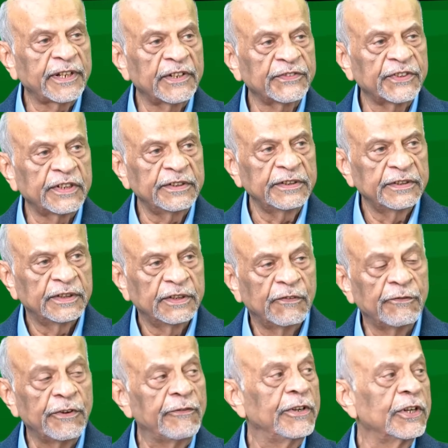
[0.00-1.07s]
I said,
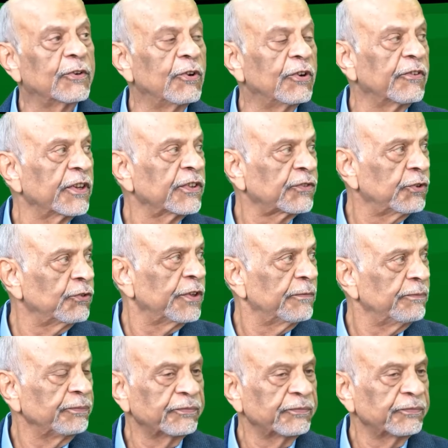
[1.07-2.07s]
we will go and rescue them.